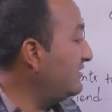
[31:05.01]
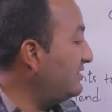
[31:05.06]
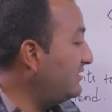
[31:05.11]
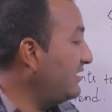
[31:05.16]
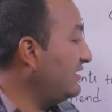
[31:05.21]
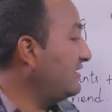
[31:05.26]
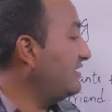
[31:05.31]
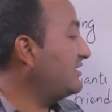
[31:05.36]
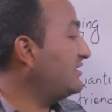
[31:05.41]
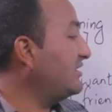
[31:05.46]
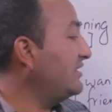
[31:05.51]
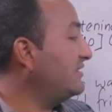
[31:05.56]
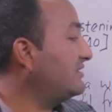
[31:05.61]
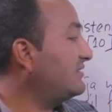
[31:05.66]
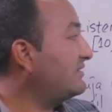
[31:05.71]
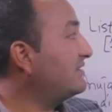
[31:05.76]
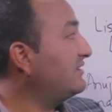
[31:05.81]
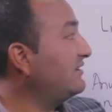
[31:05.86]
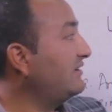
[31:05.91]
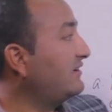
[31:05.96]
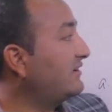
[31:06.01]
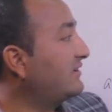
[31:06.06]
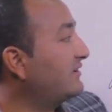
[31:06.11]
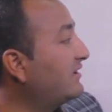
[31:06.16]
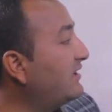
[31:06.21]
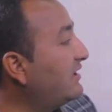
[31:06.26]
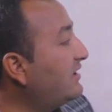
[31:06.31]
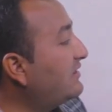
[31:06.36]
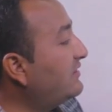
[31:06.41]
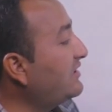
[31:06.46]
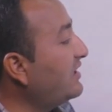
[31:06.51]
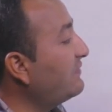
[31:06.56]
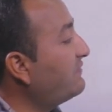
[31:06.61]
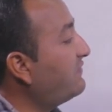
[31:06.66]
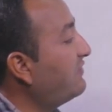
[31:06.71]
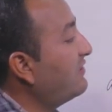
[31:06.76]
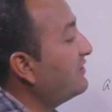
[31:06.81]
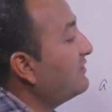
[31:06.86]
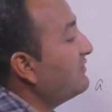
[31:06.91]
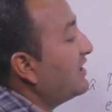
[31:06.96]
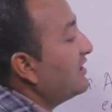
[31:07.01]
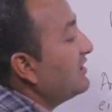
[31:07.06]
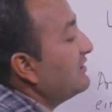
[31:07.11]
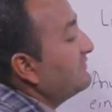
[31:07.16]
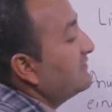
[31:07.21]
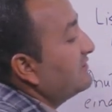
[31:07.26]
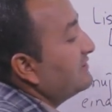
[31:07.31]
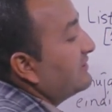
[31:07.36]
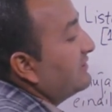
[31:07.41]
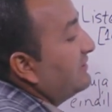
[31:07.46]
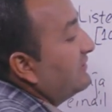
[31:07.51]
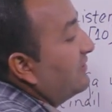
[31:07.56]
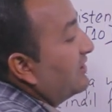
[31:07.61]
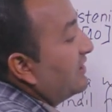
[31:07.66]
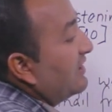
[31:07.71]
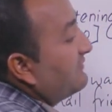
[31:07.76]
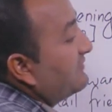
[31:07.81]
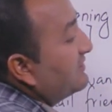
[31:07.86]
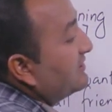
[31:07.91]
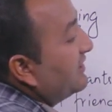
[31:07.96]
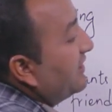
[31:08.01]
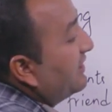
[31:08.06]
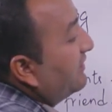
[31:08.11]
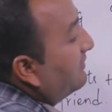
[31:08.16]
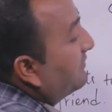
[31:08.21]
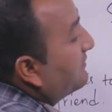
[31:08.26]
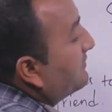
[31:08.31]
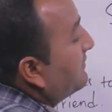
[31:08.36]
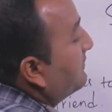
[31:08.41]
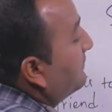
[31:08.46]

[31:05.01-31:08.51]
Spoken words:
Then this is third. Then fourth, what happens here?